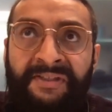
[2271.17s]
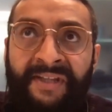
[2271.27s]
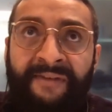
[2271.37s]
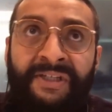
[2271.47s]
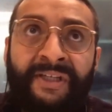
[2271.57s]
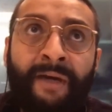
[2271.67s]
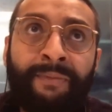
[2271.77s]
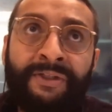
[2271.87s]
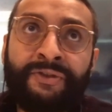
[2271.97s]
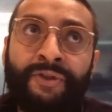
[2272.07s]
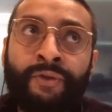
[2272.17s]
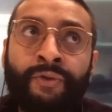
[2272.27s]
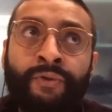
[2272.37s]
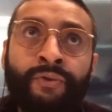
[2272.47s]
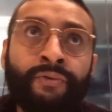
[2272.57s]
Things that I've seen companies
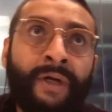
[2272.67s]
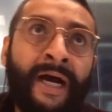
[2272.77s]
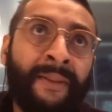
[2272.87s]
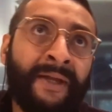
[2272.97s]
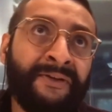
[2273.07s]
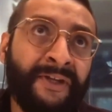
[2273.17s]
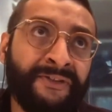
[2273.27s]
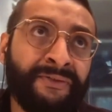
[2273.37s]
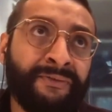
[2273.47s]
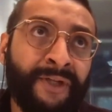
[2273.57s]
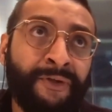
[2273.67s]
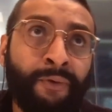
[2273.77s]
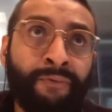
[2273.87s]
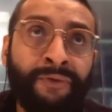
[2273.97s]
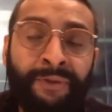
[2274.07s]
do that
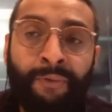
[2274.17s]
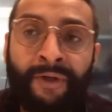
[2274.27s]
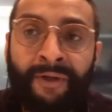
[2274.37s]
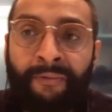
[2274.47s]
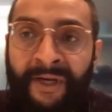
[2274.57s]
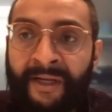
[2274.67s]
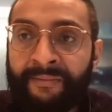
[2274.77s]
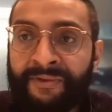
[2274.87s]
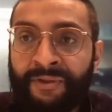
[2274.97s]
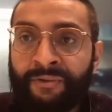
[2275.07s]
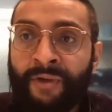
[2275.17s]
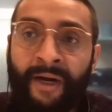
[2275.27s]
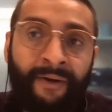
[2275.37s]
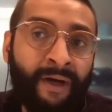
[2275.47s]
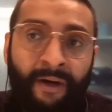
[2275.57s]
don't really work when it comes to
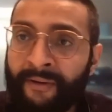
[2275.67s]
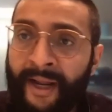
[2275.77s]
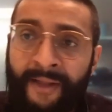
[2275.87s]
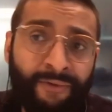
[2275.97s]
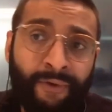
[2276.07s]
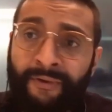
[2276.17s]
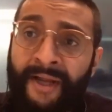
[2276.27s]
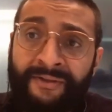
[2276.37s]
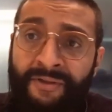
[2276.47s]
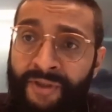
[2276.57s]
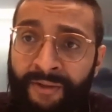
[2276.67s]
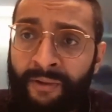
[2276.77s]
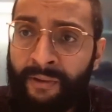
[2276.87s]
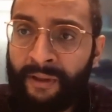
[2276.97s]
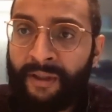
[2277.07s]
hiring our grads or grads in
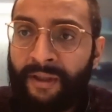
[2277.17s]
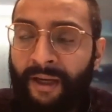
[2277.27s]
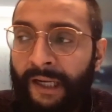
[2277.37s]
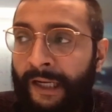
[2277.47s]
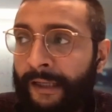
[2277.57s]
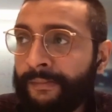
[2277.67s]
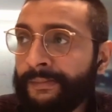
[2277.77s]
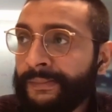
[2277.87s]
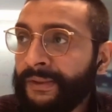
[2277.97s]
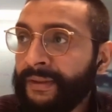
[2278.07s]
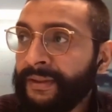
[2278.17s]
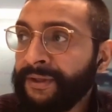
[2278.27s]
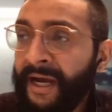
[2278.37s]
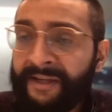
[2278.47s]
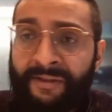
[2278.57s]
general.
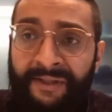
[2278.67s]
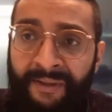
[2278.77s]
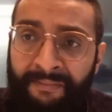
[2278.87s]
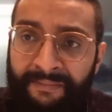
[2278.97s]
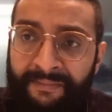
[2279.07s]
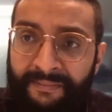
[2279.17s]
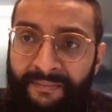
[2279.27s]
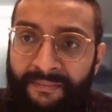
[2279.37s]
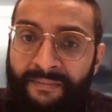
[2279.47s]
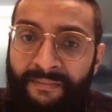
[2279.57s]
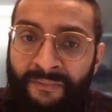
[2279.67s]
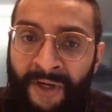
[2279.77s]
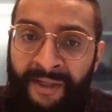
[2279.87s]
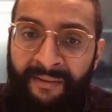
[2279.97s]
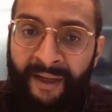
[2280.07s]
Isolate them,
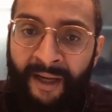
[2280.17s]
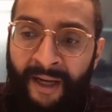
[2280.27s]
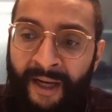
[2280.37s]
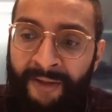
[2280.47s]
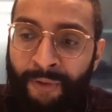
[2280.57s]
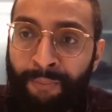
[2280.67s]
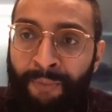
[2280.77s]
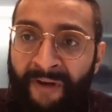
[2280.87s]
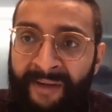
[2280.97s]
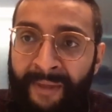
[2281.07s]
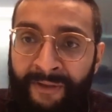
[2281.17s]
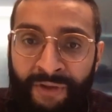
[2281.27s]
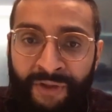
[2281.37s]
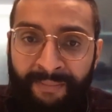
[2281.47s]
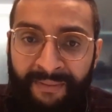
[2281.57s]
right? Don't provide
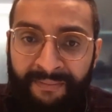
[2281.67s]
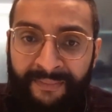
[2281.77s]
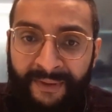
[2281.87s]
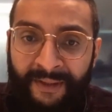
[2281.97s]
mentorship,